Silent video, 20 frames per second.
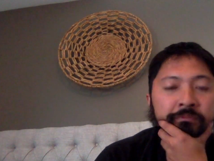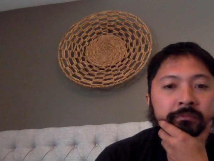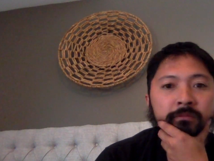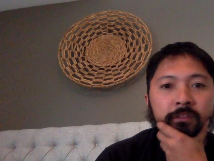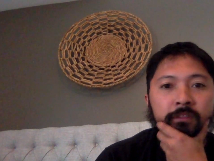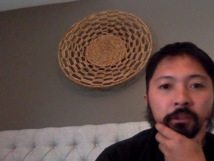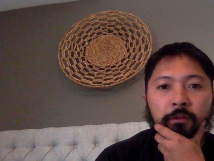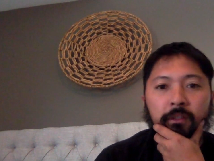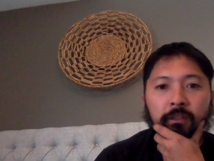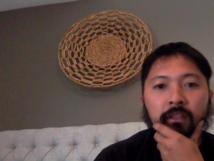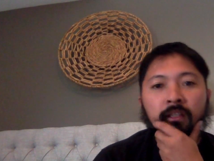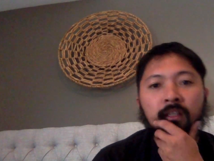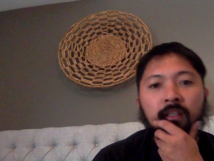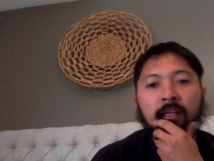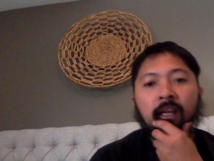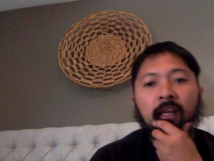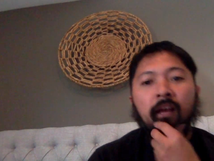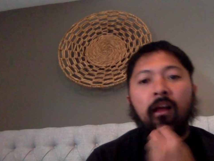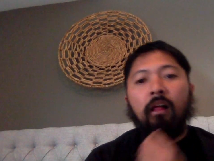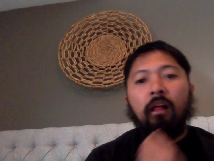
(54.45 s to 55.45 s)
Oh
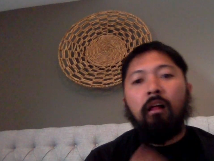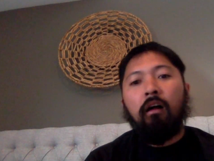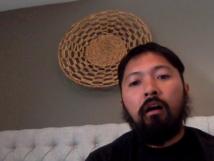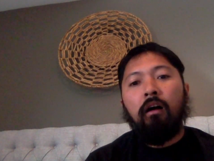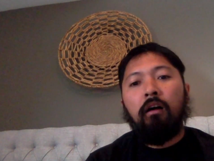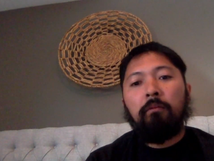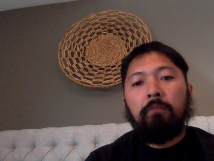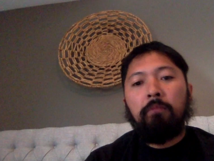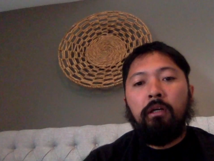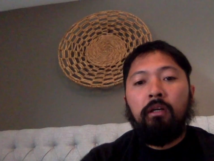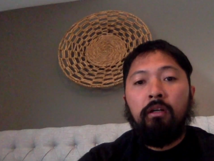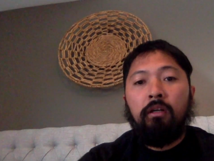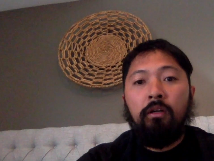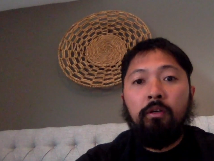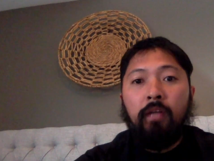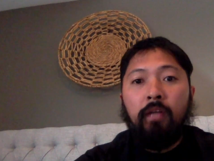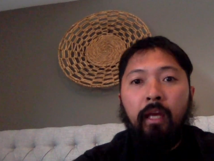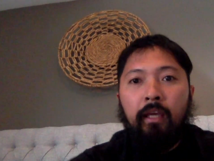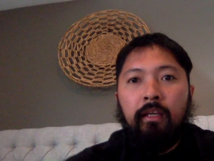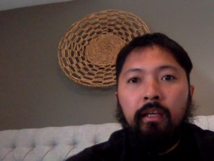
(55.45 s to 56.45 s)
well.
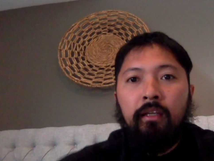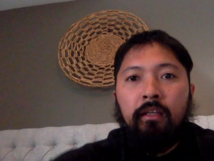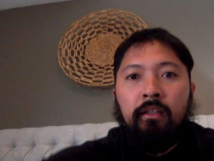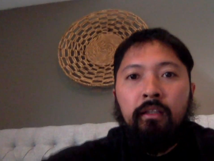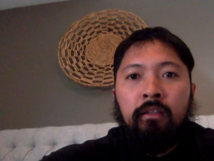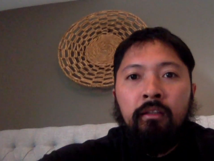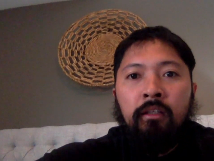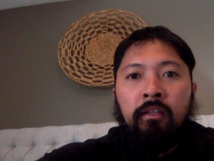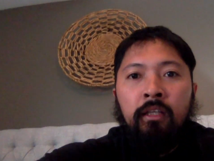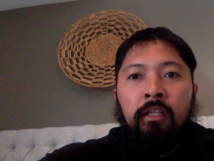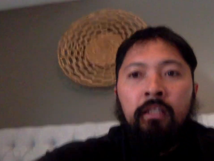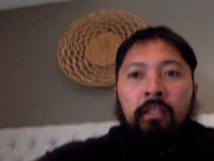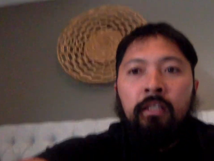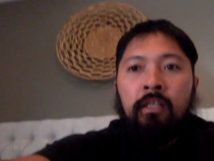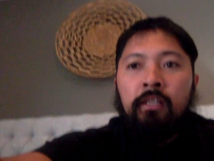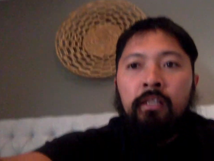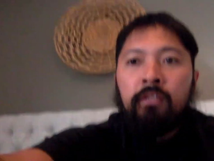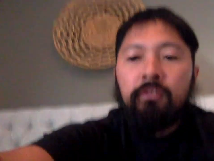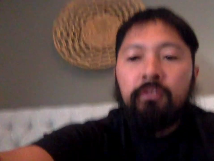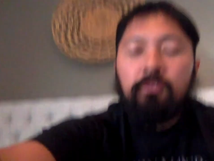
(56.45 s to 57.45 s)
Okay.
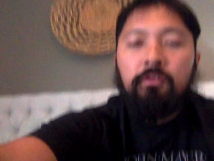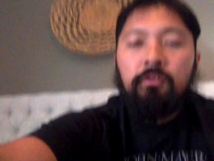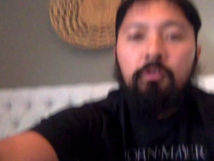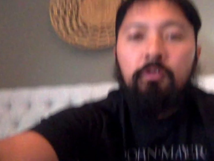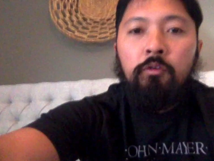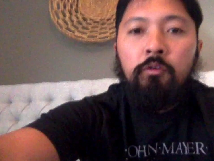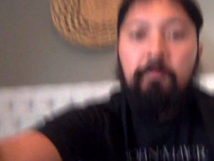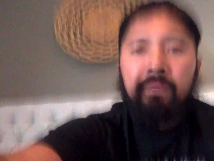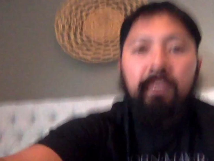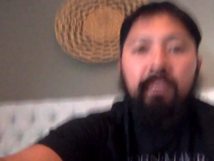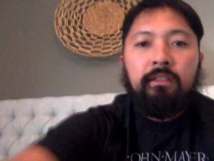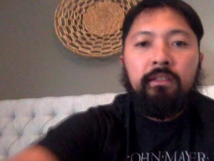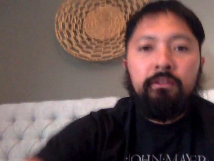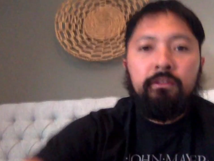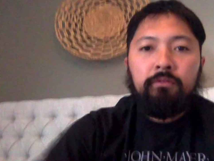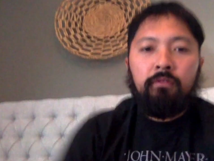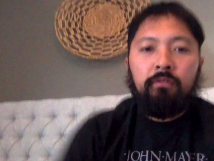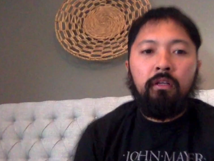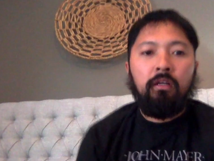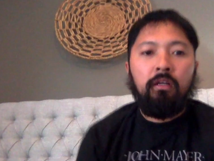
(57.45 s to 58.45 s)
So going back
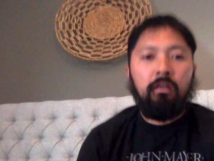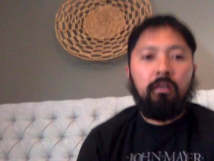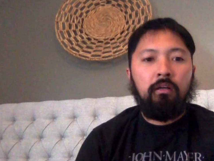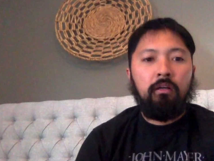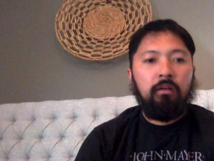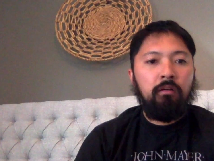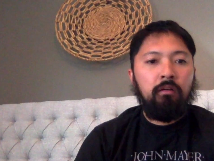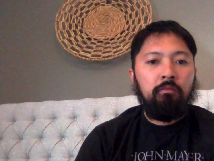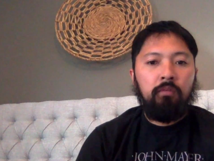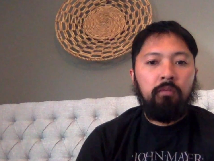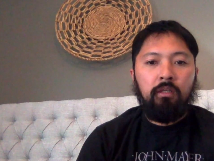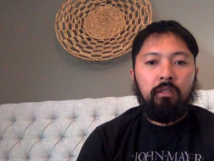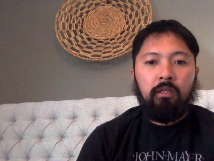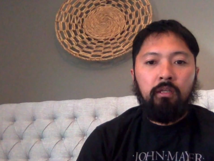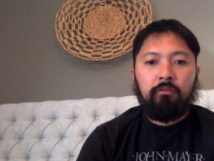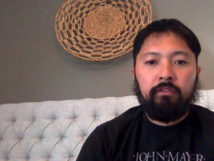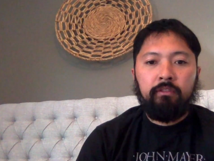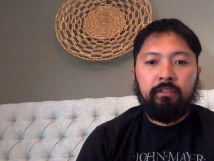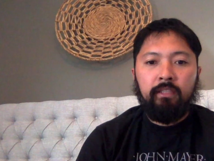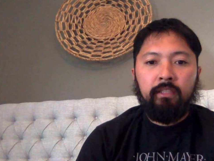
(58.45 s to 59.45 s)
to what I
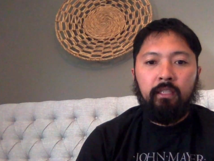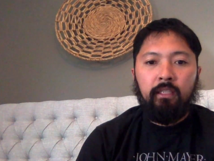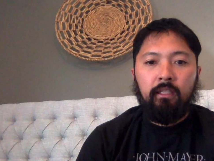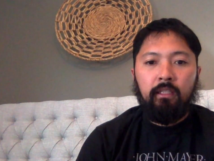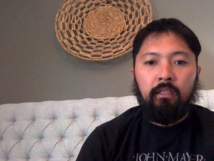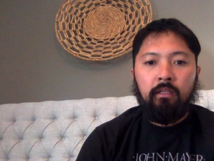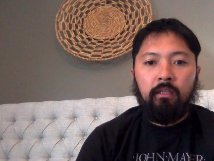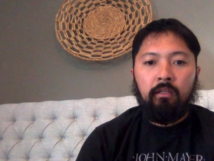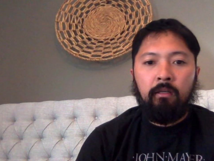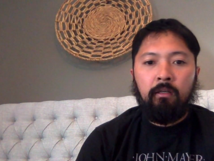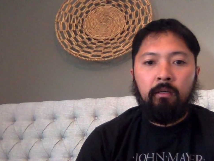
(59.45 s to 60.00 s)
was saying,